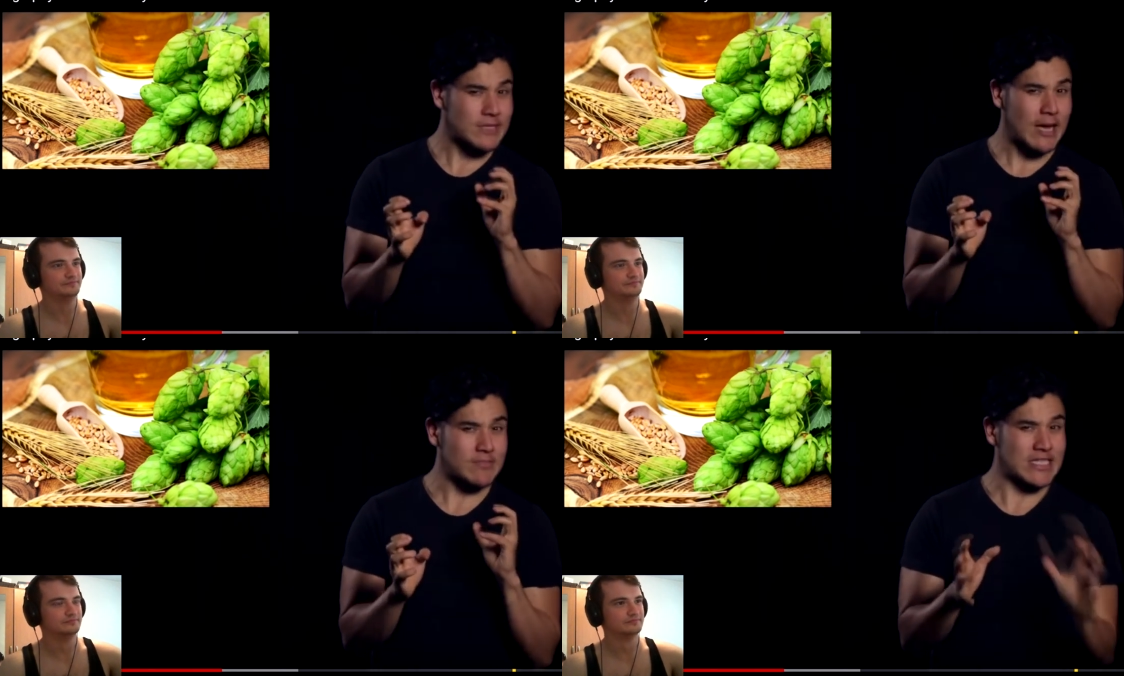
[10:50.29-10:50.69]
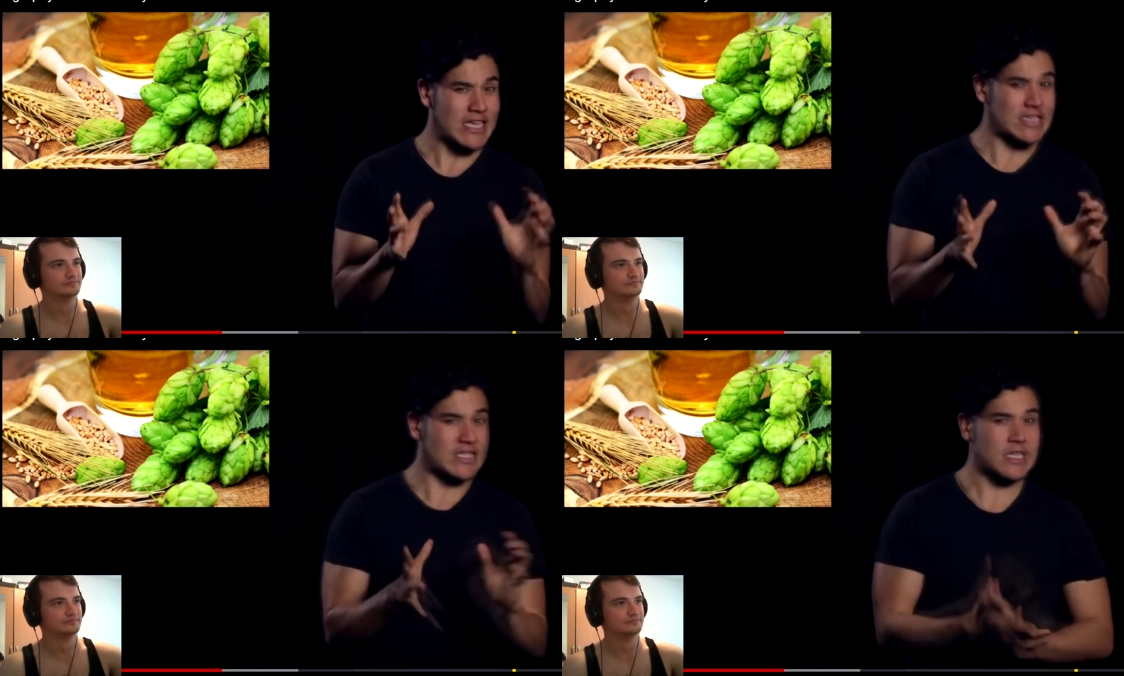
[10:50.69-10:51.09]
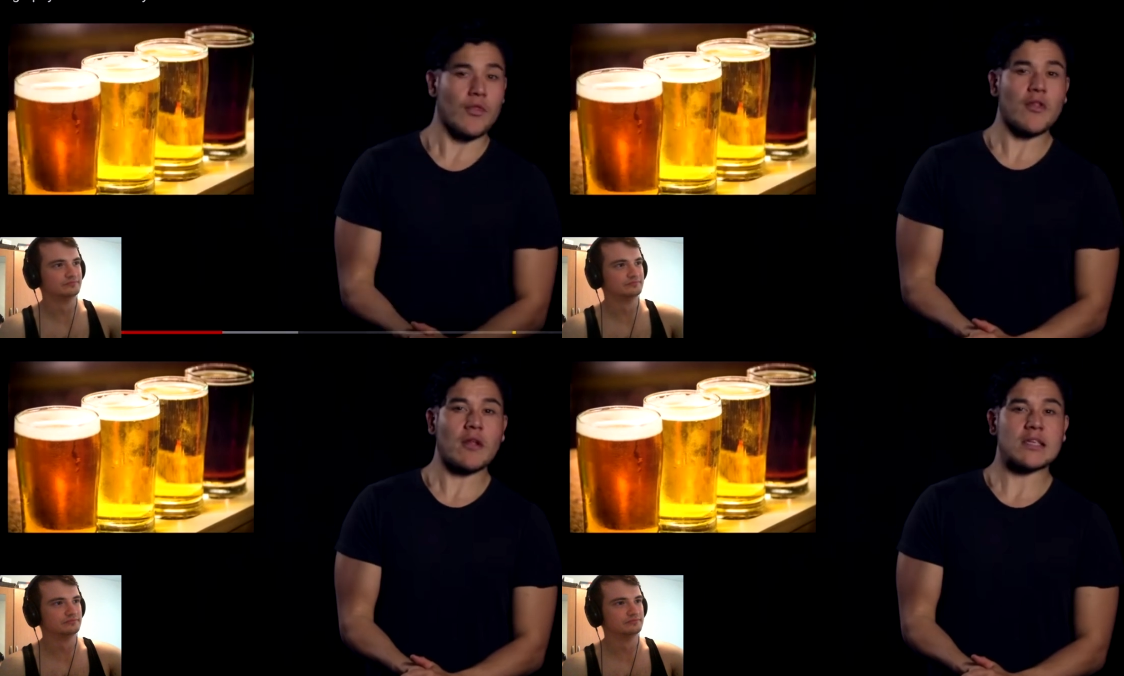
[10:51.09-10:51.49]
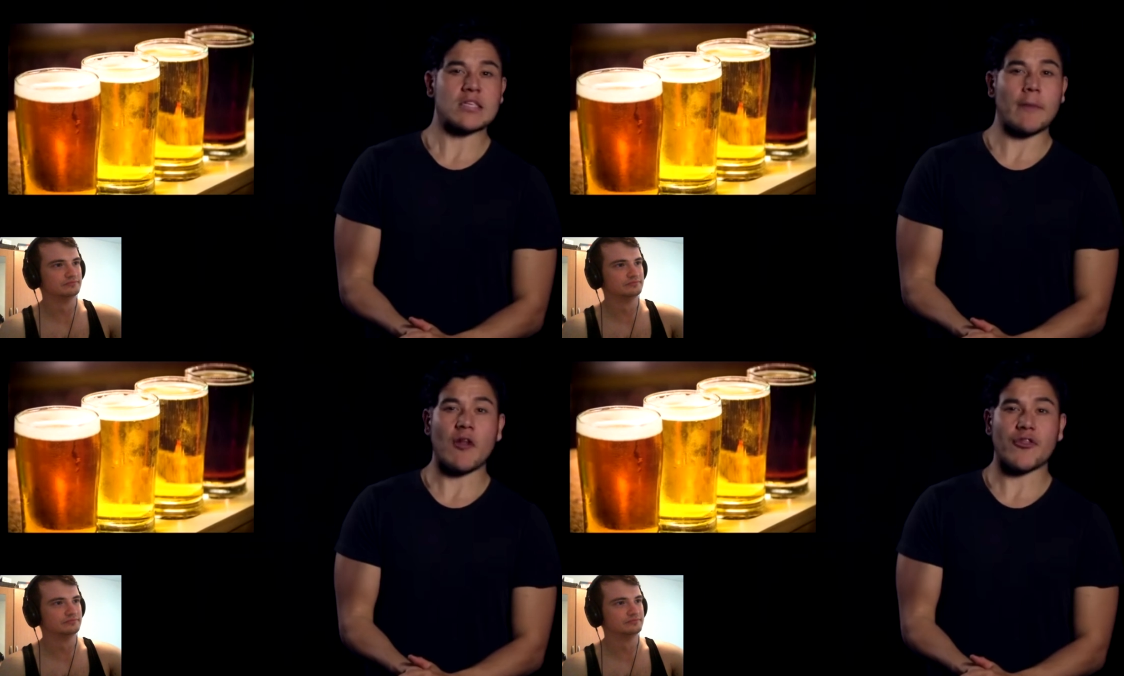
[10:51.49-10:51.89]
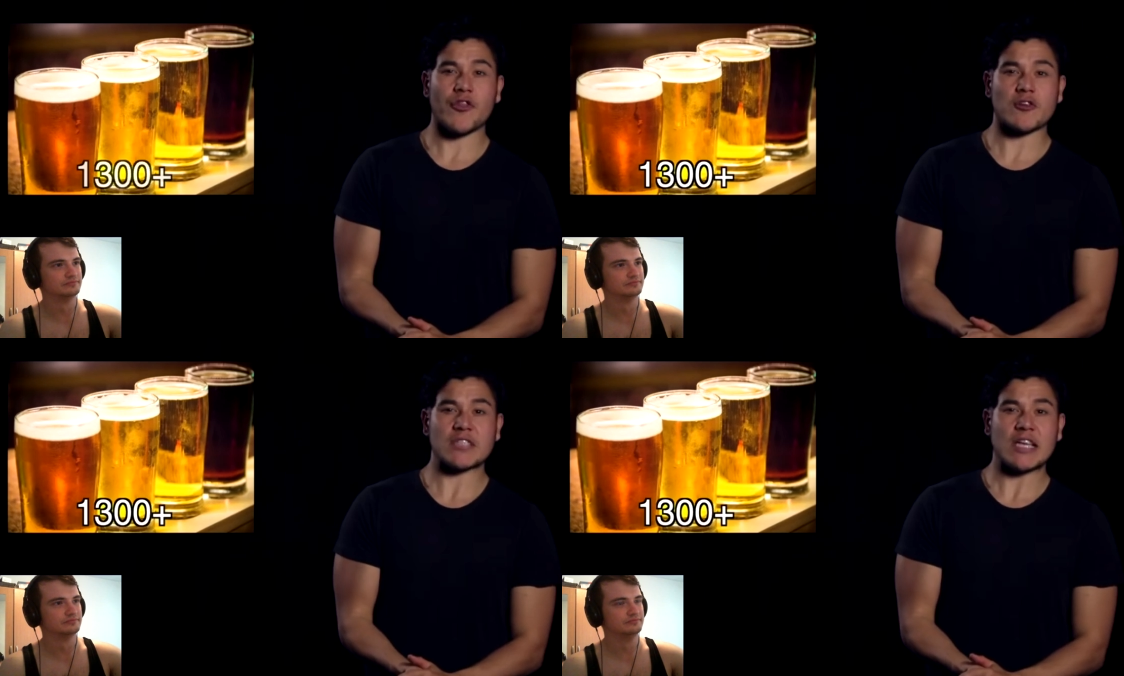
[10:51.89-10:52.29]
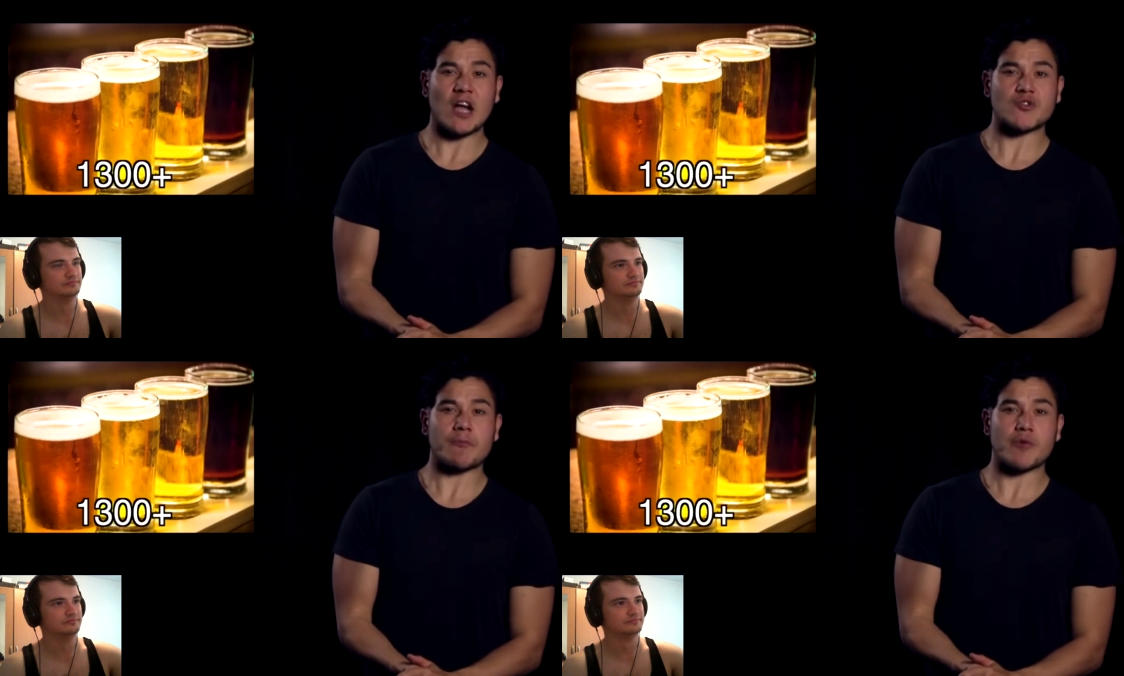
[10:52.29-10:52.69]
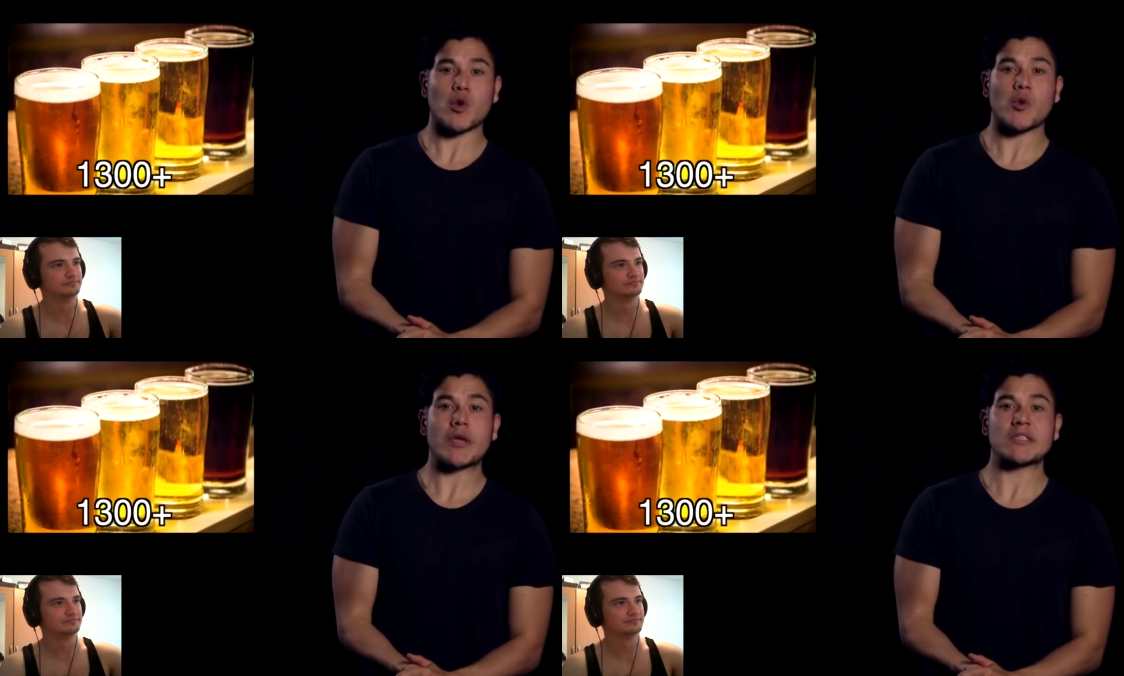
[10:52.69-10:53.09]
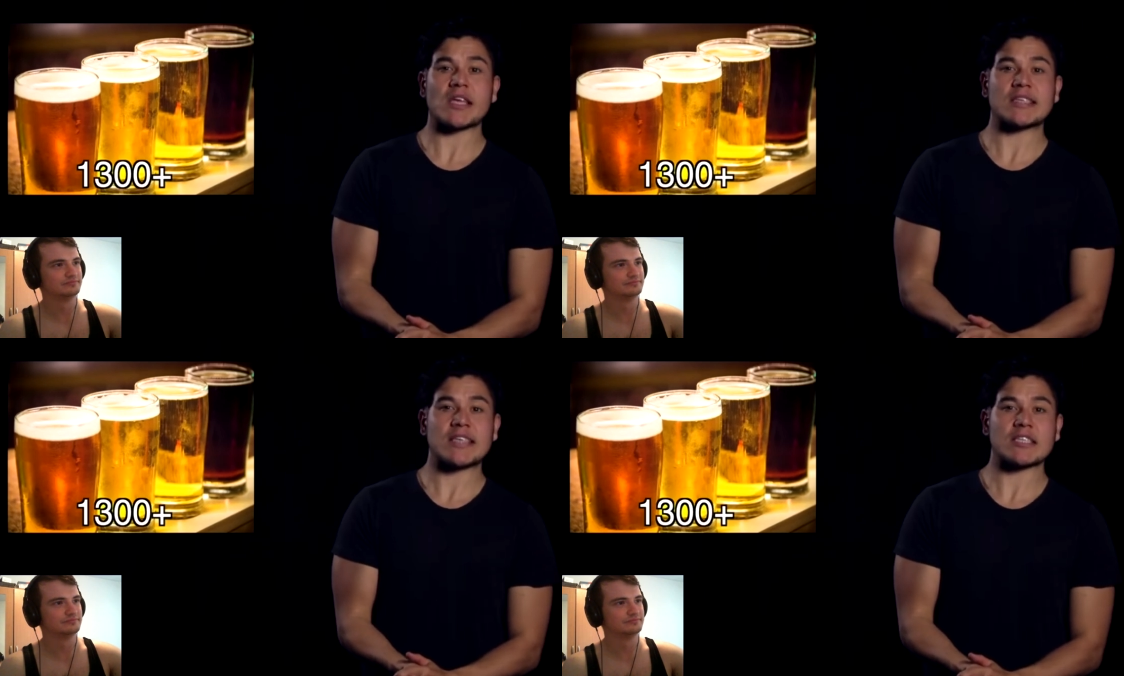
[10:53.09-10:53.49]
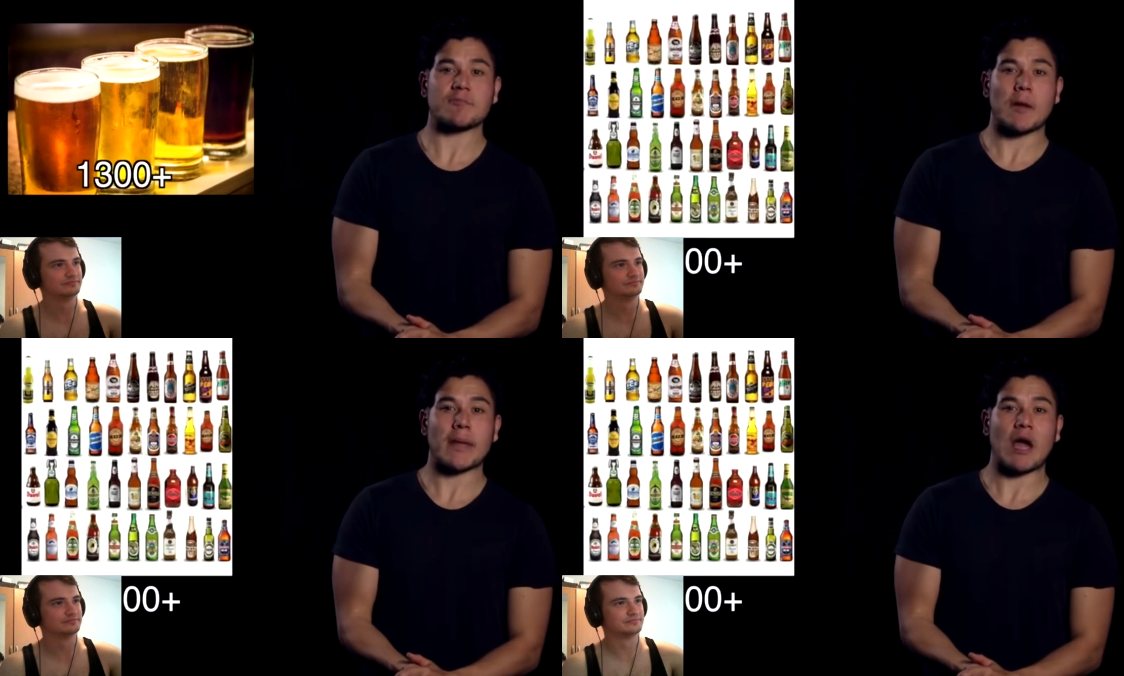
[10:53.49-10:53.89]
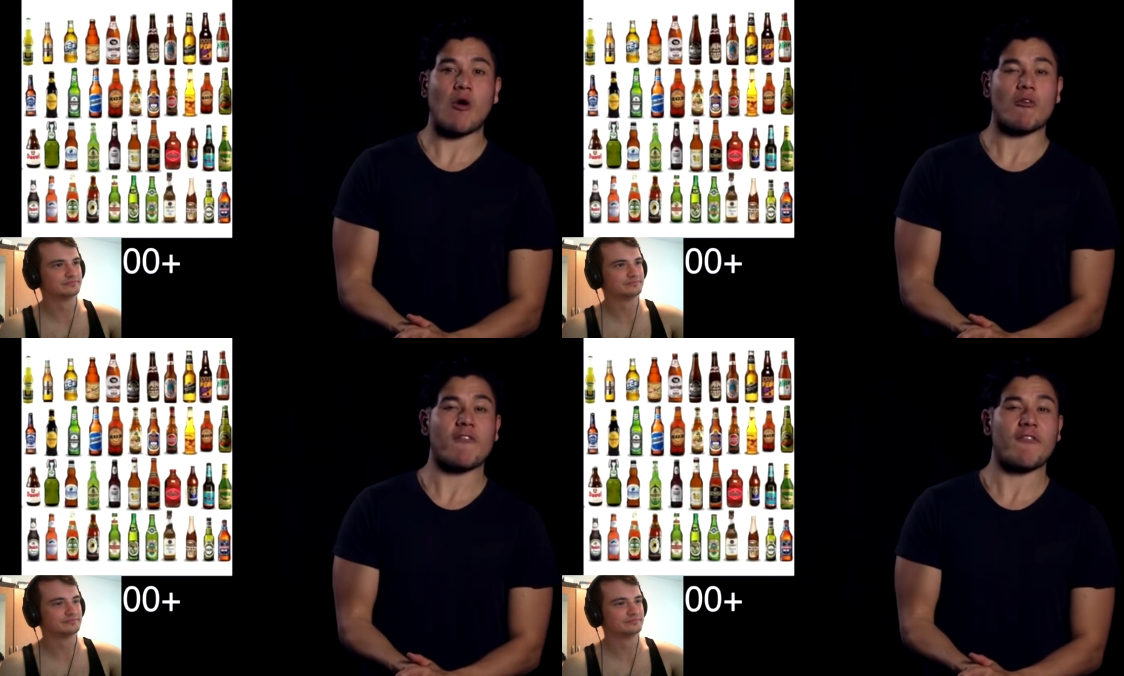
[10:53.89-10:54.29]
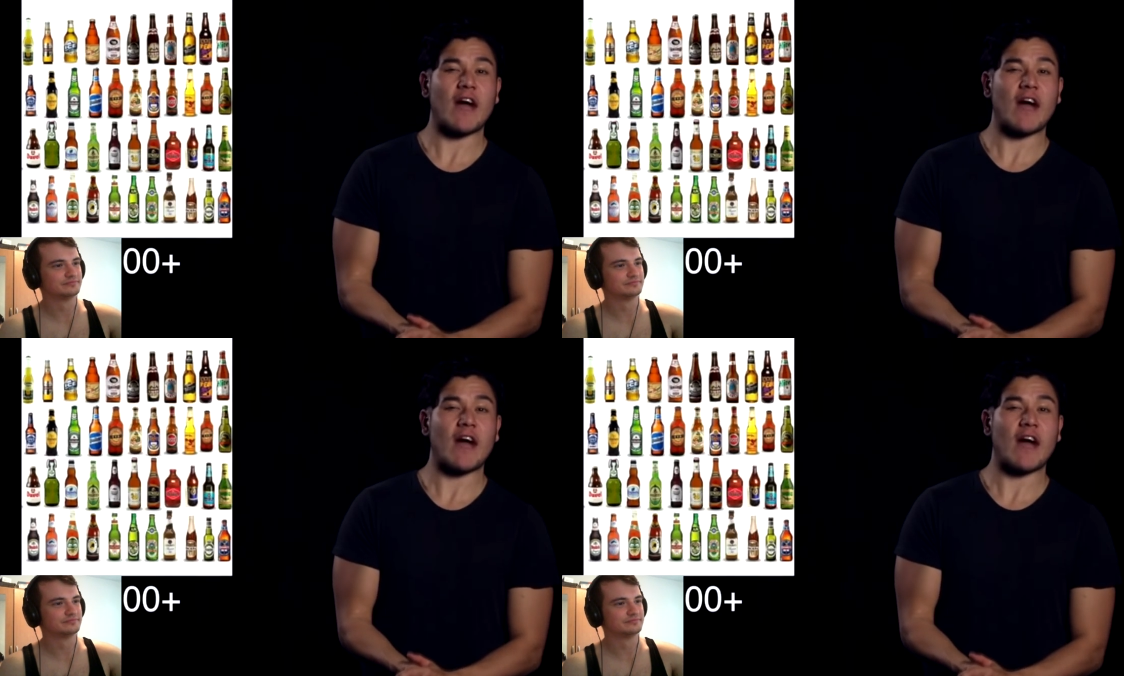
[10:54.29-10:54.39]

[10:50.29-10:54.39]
Speaker 1: sometimes yeast. Nonetheless, about 1,300 breweries exist, pumping out over